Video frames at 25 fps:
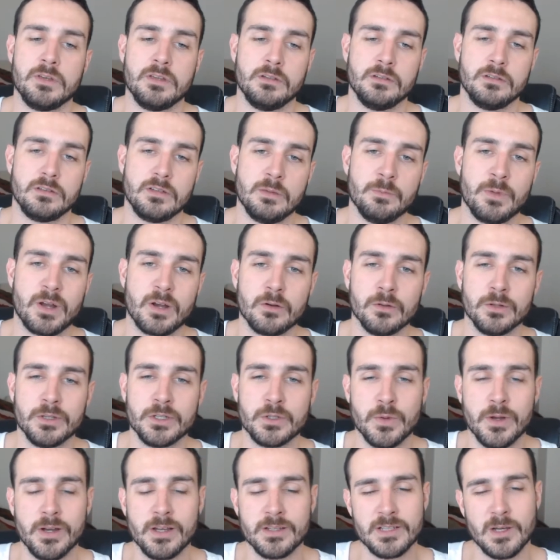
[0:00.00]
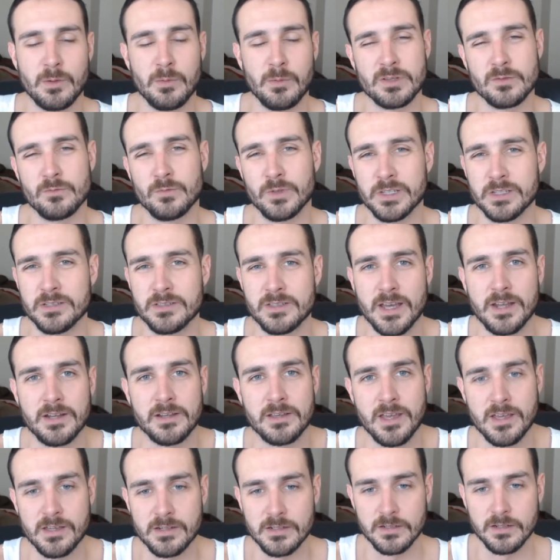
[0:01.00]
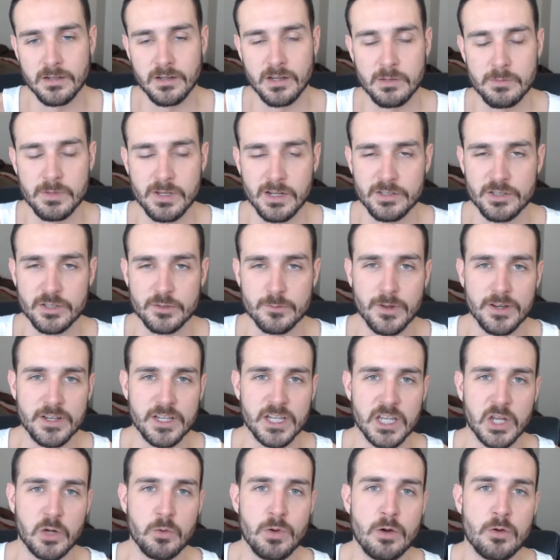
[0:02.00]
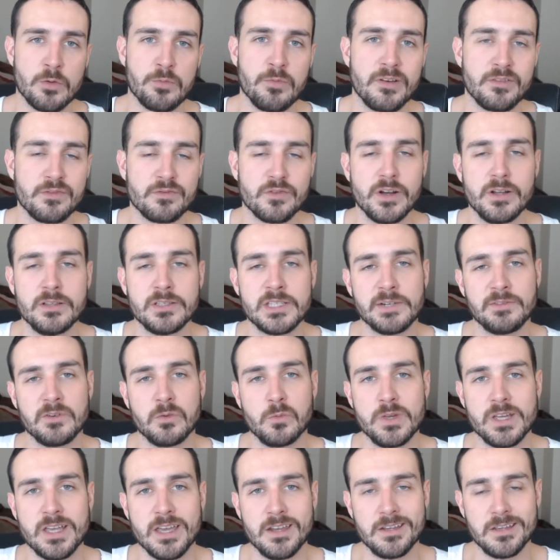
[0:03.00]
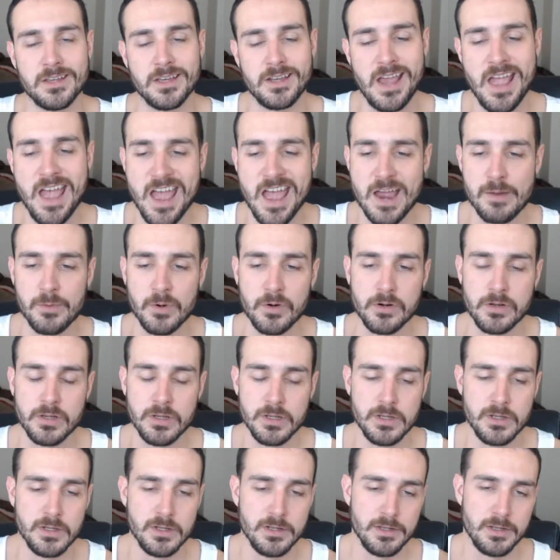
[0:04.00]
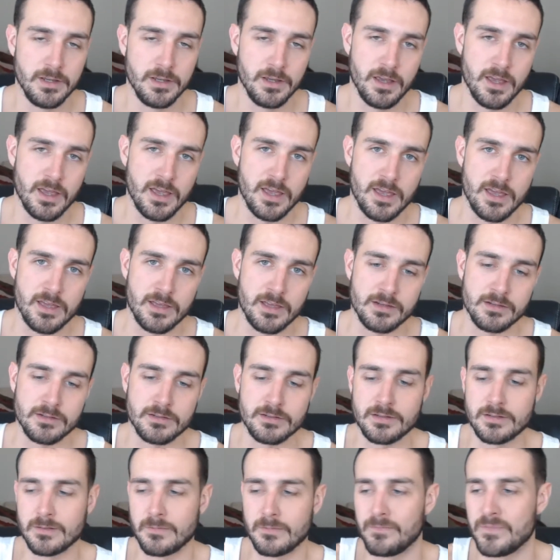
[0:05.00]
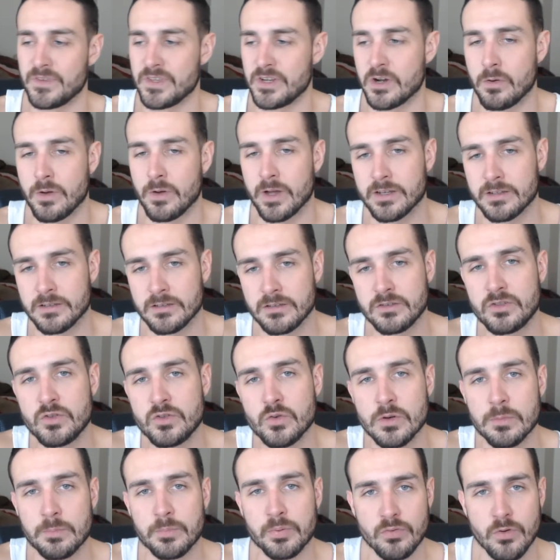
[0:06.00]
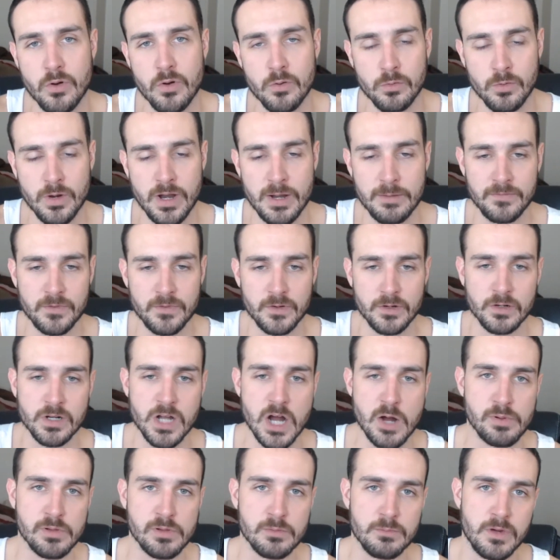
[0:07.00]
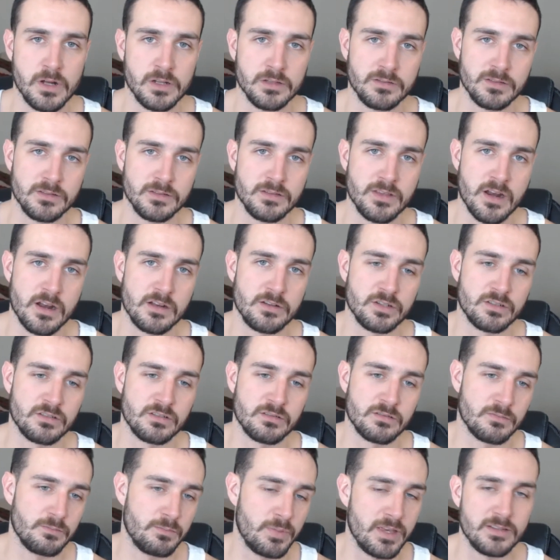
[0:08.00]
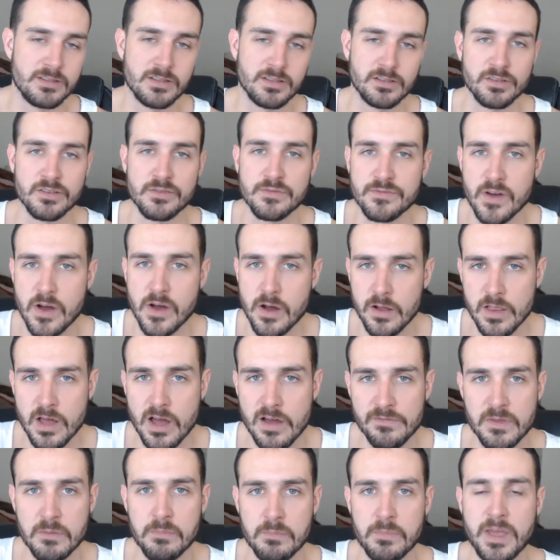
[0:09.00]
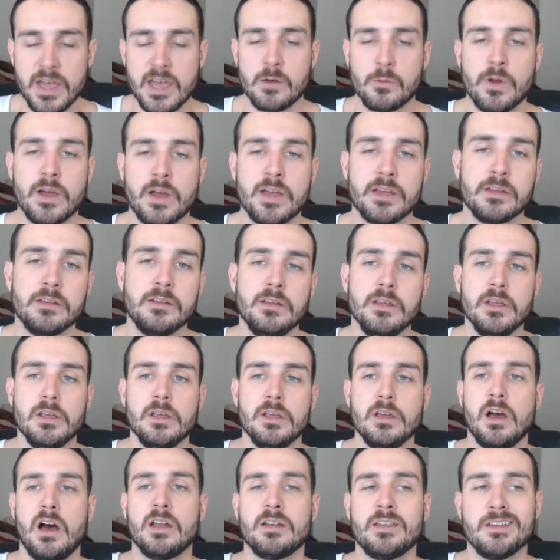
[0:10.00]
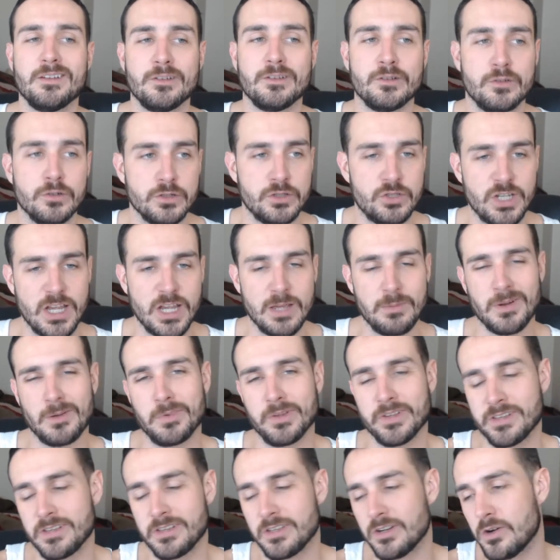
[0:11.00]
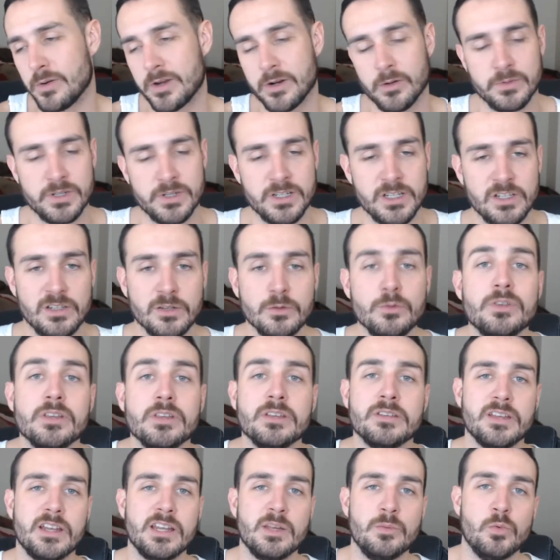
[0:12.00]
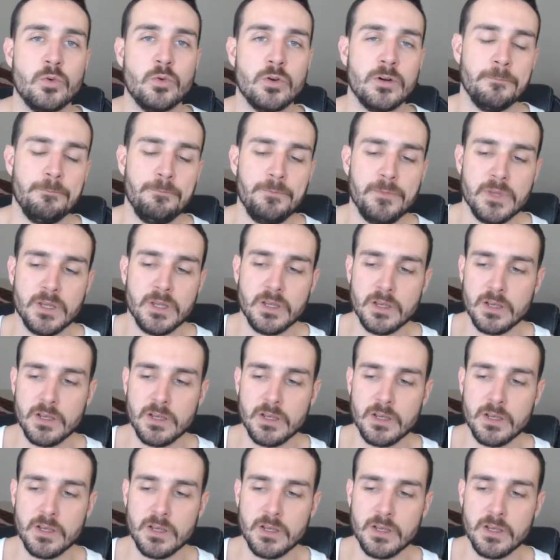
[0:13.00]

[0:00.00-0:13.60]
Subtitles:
I mean, in my early 20s, I wasn't really dedicated. I just wanted to go out with my friends every weekend and get hammered. And, I'd do a program for a couple of months and then I just basically fall off the bandwagon. I'd get in good shape. I'd be like, I don't need to do this anymore.